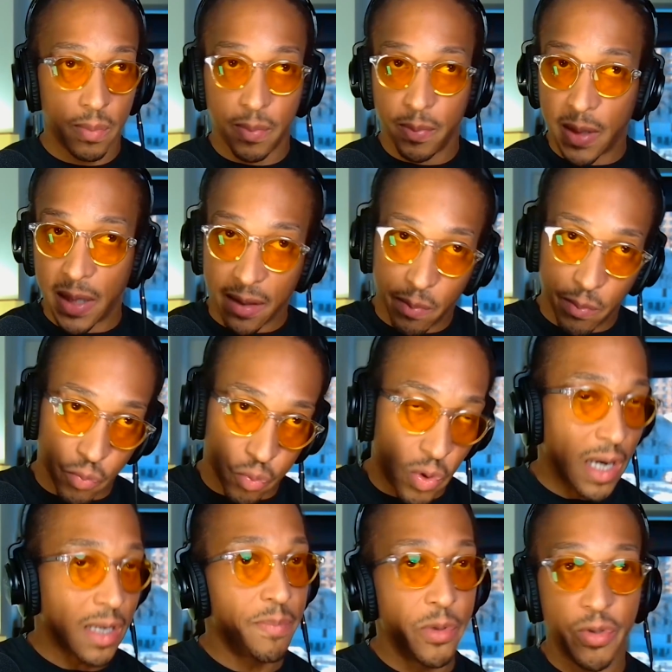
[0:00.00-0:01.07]
like
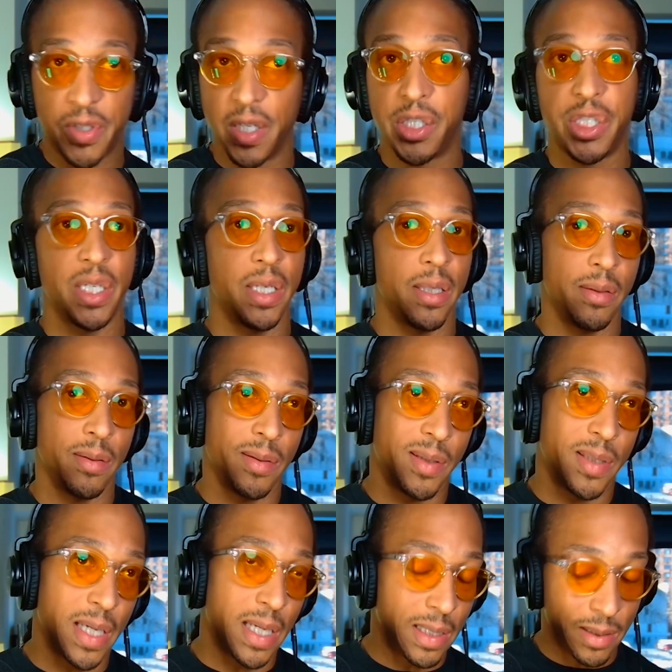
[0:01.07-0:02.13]
rock
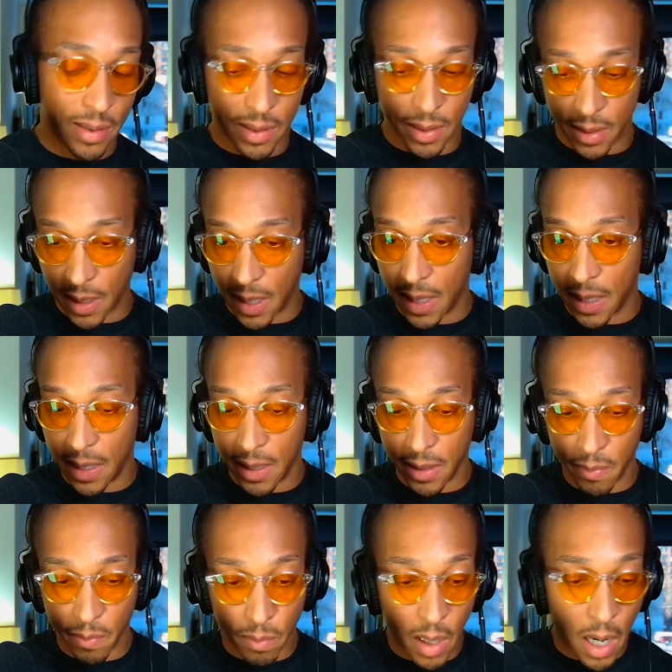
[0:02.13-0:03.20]
musicians and,
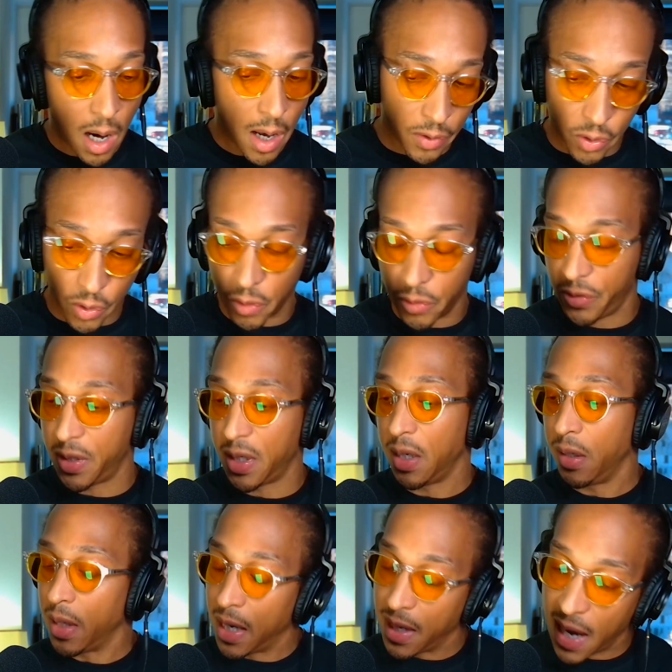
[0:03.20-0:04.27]
and models
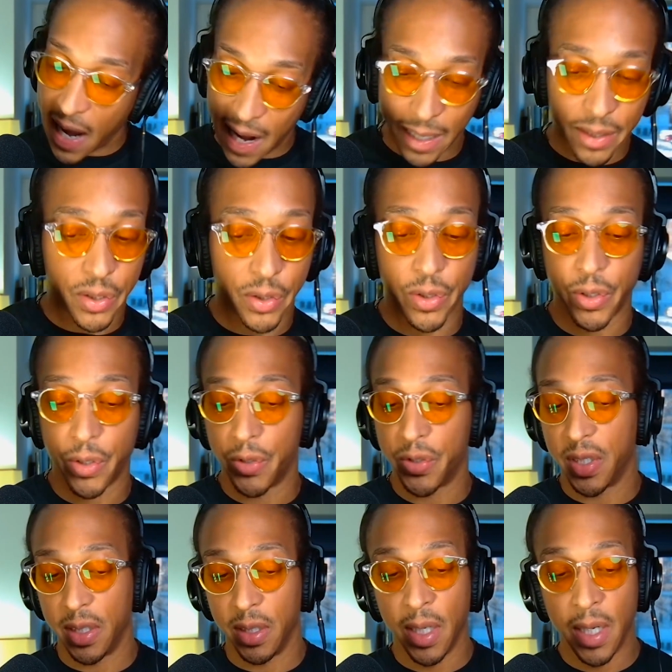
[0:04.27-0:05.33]
and, and actors
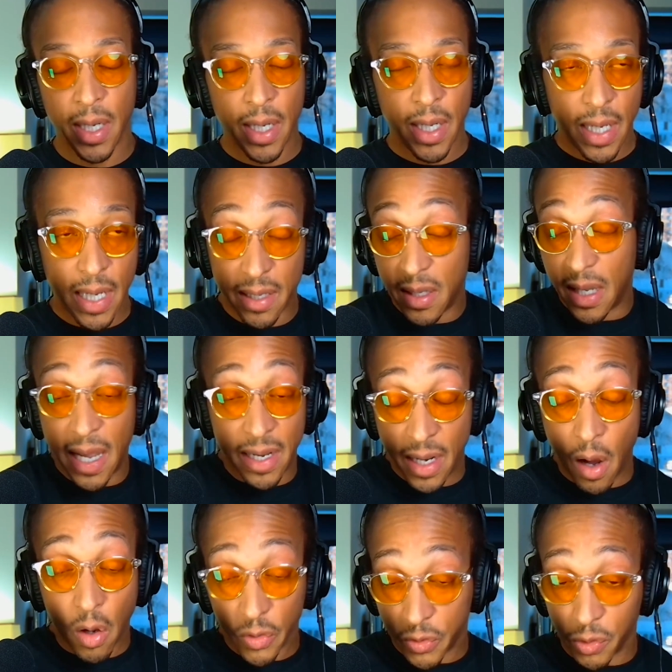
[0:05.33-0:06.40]
and, and, and
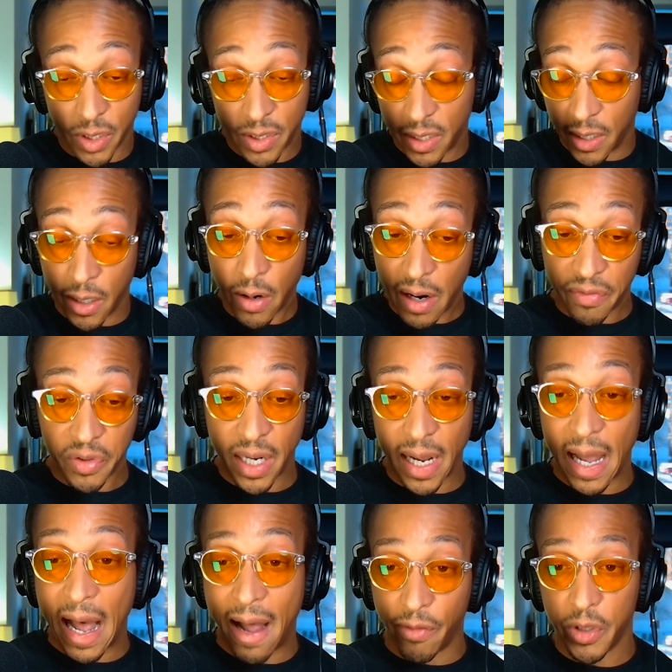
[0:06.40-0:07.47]
also just your everyday
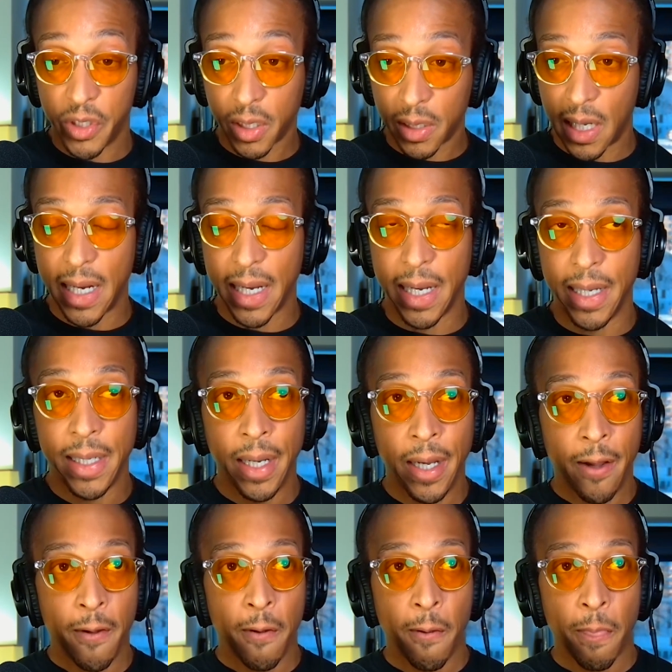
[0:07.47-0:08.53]
average client.
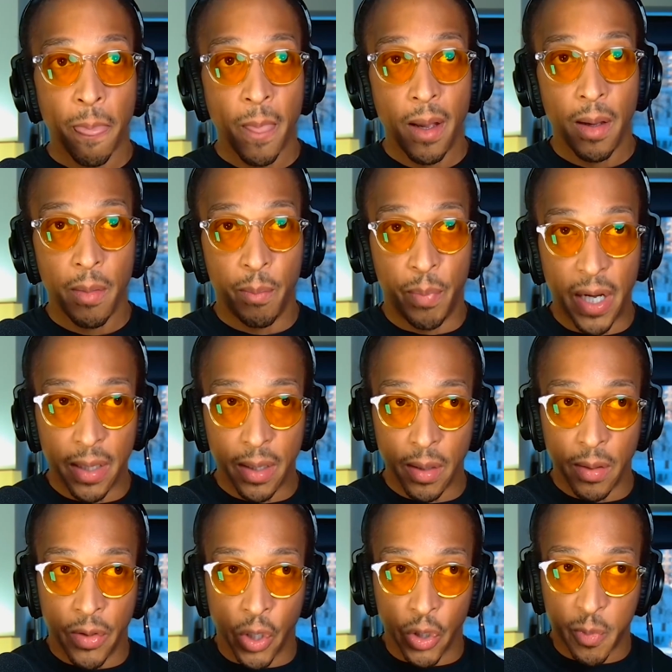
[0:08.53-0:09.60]
But
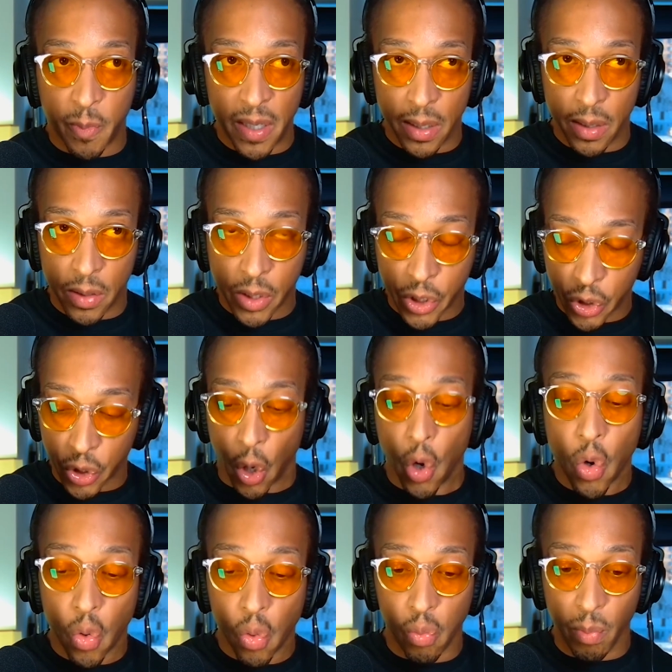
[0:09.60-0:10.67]
there's been
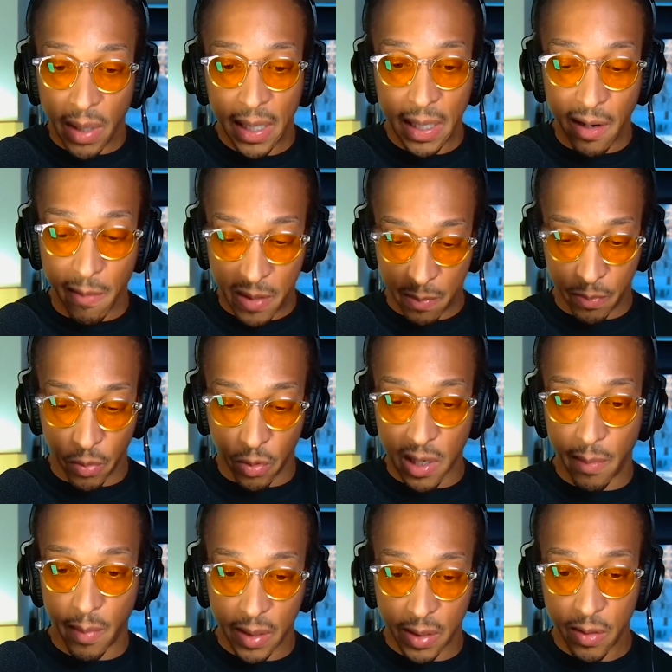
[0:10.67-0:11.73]
so many people
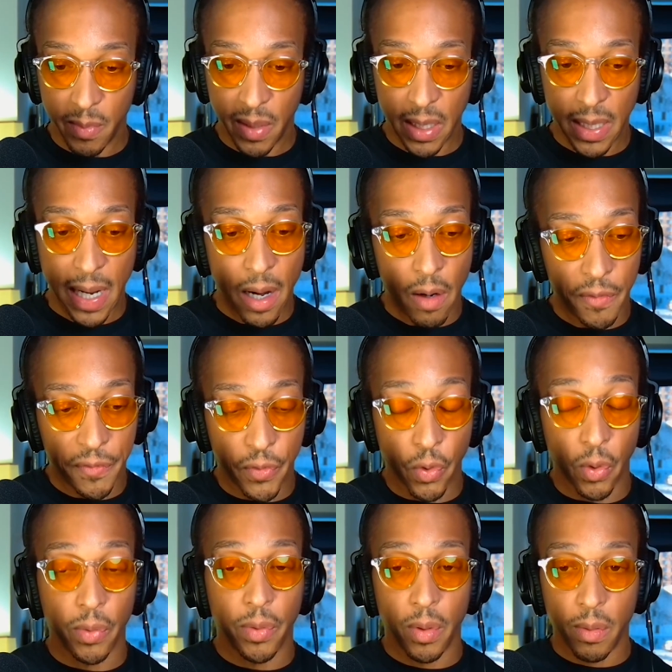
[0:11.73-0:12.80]
coming to me now
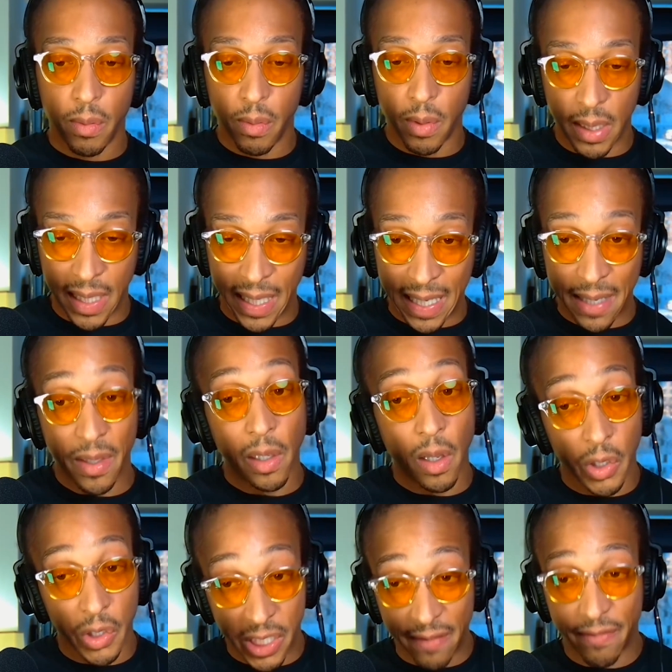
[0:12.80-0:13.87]
for like in the
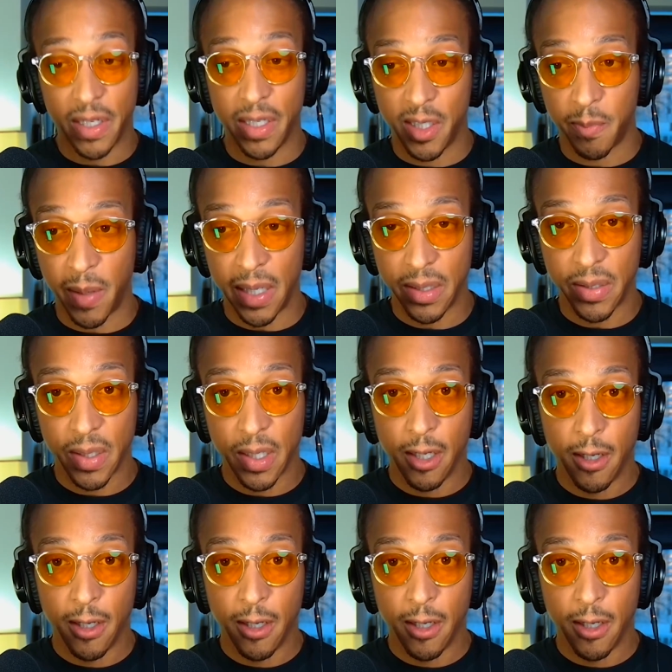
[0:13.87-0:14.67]
longevity space.